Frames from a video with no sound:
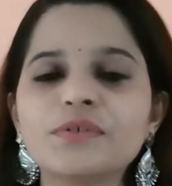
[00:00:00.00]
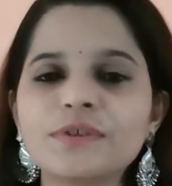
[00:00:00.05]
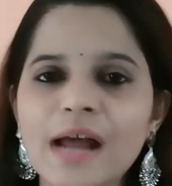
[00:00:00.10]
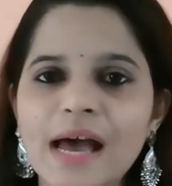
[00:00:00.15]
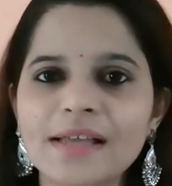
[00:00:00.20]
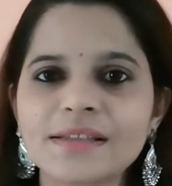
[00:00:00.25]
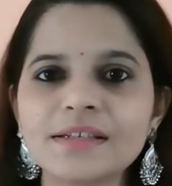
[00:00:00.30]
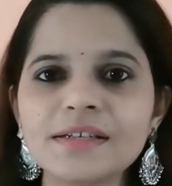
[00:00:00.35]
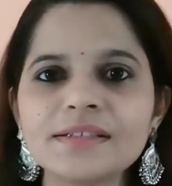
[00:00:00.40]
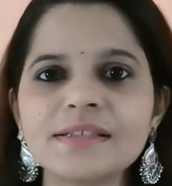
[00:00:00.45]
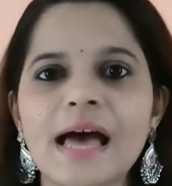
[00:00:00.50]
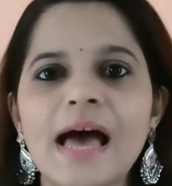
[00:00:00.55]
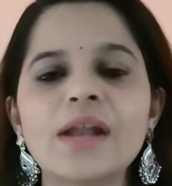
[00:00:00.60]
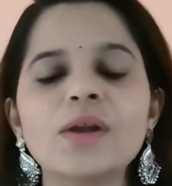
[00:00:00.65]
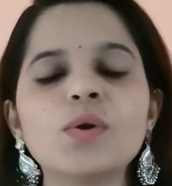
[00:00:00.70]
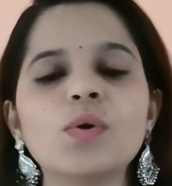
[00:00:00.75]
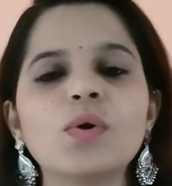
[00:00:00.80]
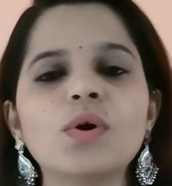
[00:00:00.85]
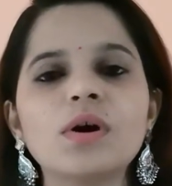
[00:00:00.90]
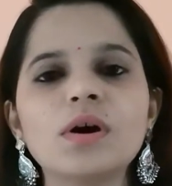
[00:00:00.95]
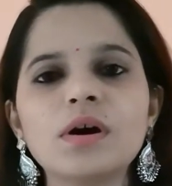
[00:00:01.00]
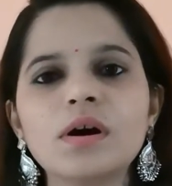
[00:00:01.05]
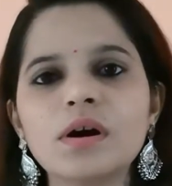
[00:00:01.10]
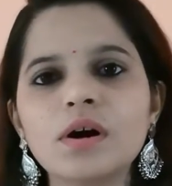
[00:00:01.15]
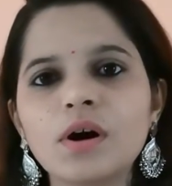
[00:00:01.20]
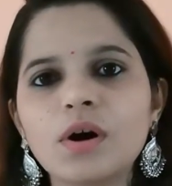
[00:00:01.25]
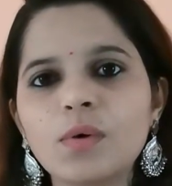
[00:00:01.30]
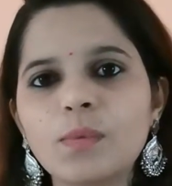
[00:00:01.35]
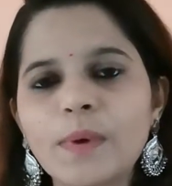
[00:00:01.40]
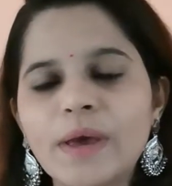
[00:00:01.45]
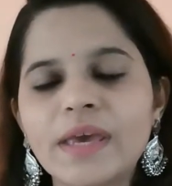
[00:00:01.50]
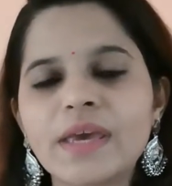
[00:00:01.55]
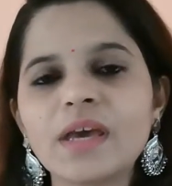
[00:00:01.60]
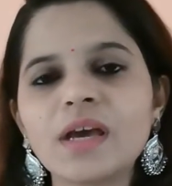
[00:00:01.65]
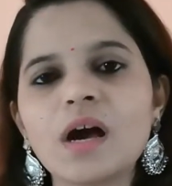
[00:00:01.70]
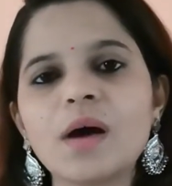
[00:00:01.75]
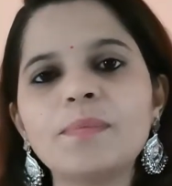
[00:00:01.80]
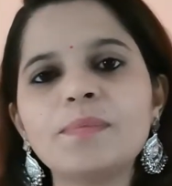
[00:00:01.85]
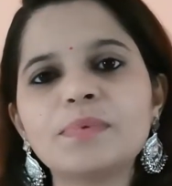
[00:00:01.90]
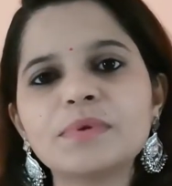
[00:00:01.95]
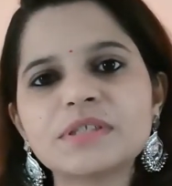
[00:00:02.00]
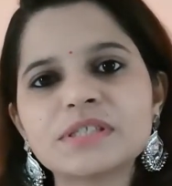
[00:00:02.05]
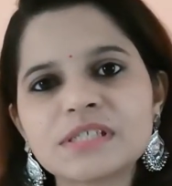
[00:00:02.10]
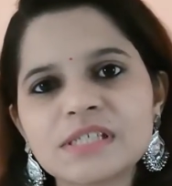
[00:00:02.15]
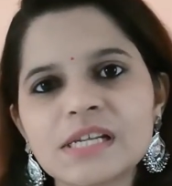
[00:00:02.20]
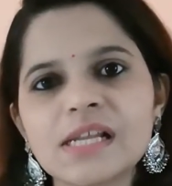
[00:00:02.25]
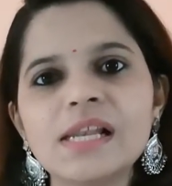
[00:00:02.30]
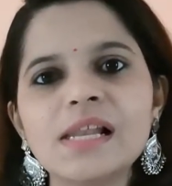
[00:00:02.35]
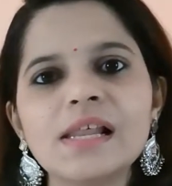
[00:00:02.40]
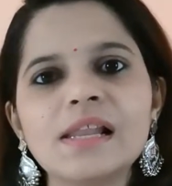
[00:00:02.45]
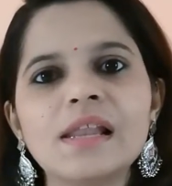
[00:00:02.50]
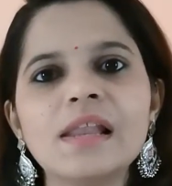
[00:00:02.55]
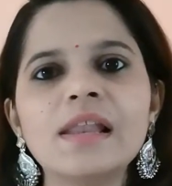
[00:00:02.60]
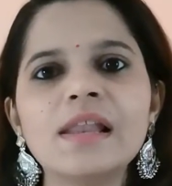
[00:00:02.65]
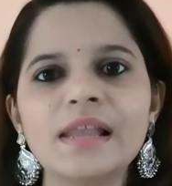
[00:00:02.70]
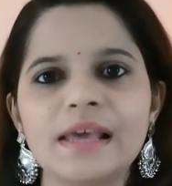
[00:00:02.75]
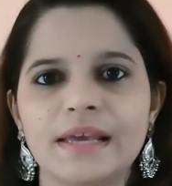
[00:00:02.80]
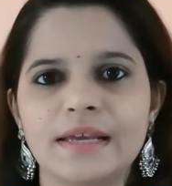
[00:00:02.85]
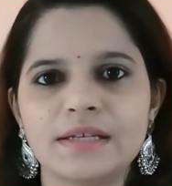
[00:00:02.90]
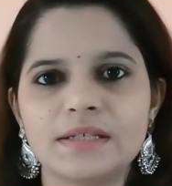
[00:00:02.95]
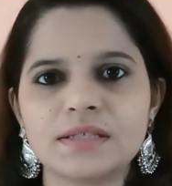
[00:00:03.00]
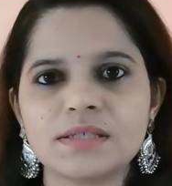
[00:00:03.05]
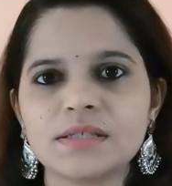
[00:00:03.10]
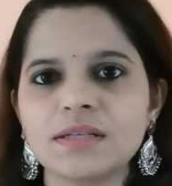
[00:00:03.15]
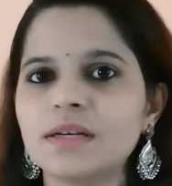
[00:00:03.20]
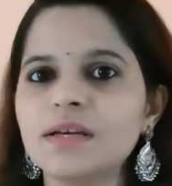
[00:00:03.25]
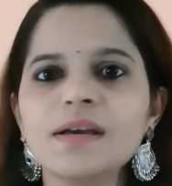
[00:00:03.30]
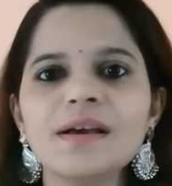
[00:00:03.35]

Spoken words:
rather than waking up till late.